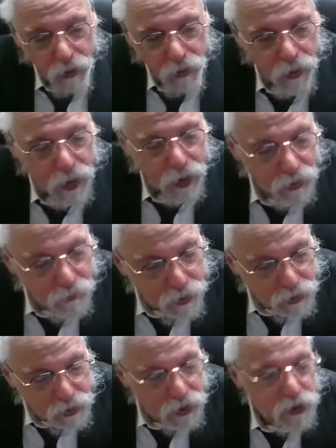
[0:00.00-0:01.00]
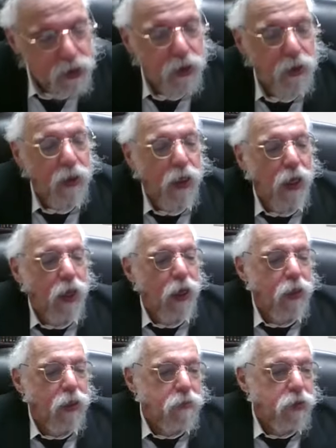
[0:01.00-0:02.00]
They're not in a position. I,
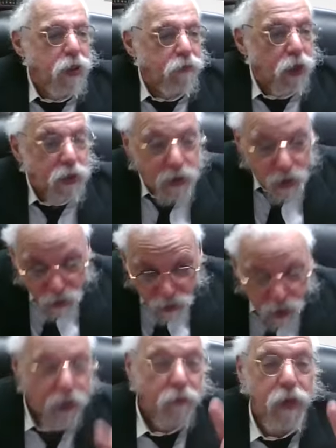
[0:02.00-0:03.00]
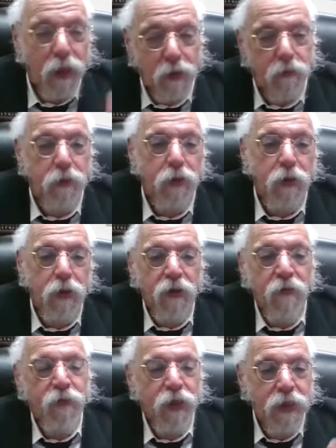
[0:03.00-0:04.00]
I, it doesn't mean you have to sit and think about them.
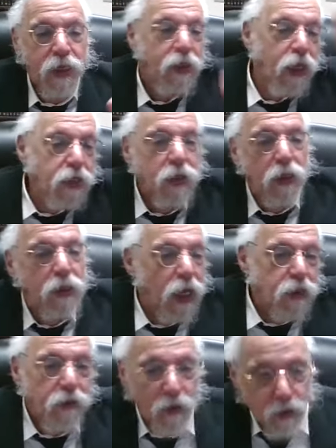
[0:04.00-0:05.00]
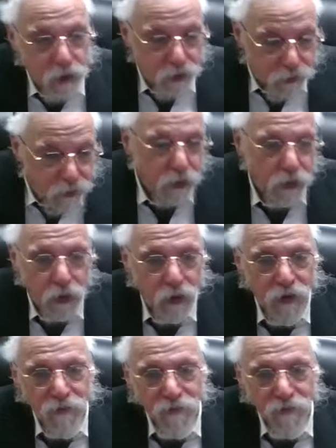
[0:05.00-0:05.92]
It's not the Hesachadas of Hilchas Tefillin.